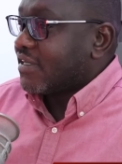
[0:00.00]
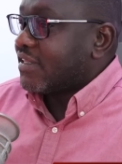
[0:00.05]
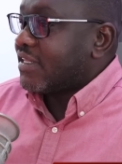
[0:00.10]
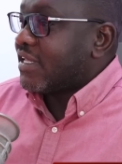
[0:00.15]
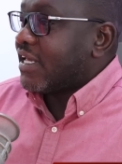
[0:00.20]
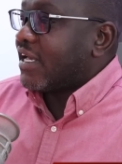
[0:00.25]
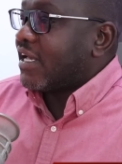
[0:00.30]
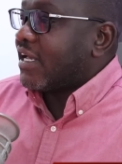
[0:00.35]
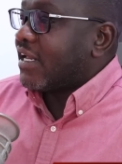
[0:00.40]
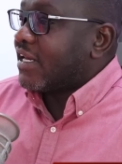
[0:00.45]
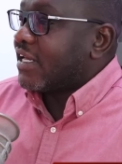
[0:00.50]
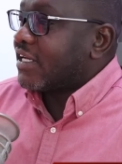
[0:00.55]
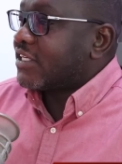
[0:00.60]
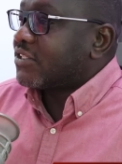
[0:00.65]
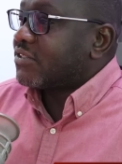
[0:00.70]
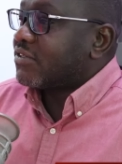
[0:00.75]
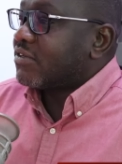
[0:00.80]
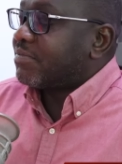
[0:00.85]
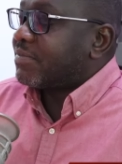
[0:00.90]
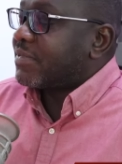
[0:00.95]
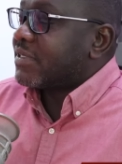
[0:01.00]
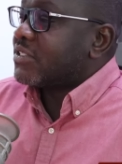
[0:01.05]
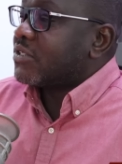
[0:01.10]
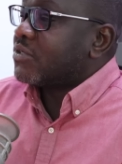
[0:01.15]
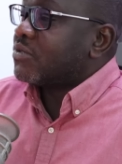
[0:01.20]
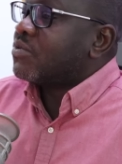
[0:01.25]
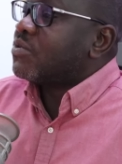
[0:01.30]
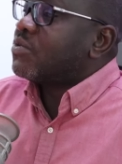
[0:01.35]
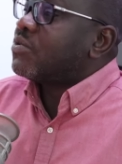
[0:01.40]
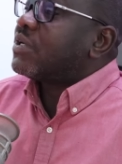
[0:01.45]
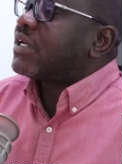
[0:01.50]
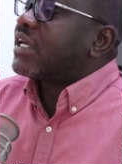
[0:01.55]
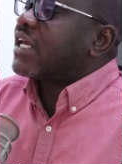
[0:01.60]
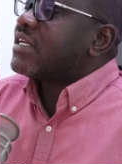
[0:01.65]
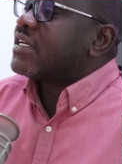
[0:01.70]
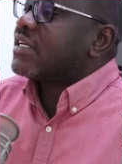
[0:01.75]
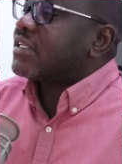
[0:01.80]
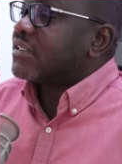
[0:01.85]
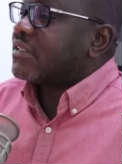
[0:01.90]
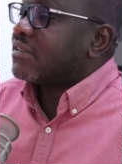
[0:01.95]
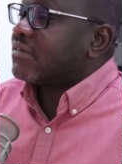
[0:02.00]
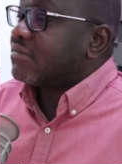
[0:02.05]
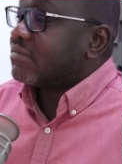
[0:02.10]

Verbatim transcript: the election of President Uhuru Kenyatta.